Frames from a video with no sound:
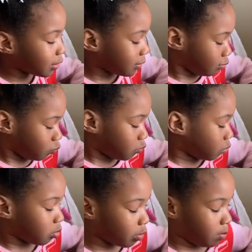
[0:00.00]
and
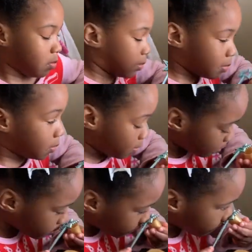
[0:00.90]
I'm just going to
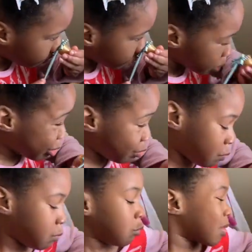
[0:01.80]
massage it
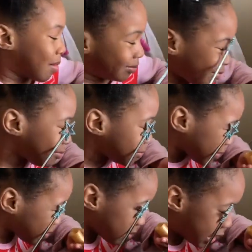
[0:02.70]
all over her
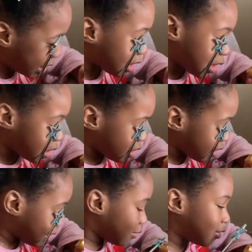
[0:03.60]
hair and pull out
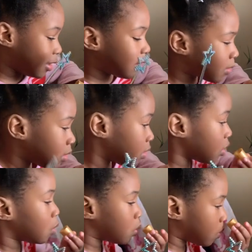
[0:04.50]
on the ends for
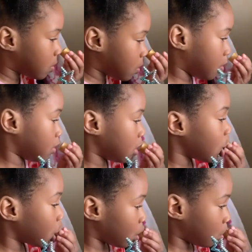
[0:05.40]
kinks
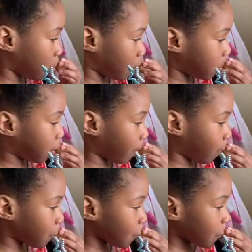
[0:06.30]
and find
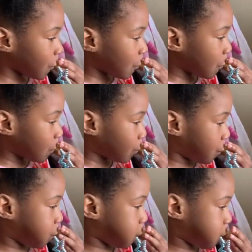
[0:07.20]
any
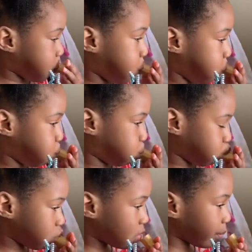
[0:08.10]
kinks that I feel in
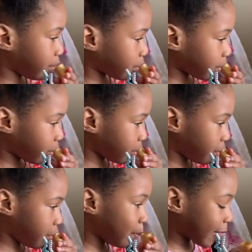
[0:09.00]
my hand or
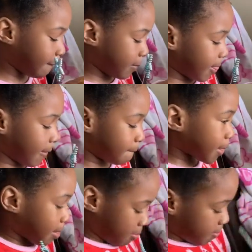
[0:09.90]
knots and things like that.
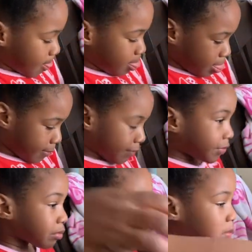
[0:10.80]
I'm just
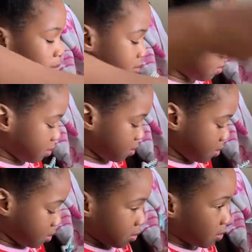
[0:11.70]
going to detangle
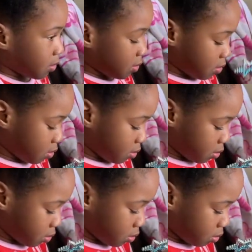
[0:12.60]
with my fingers.
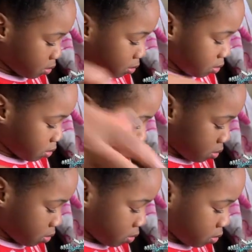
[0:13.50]
I am
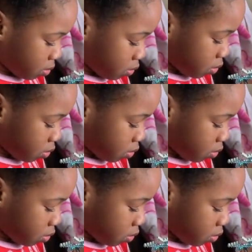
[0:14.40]
going to be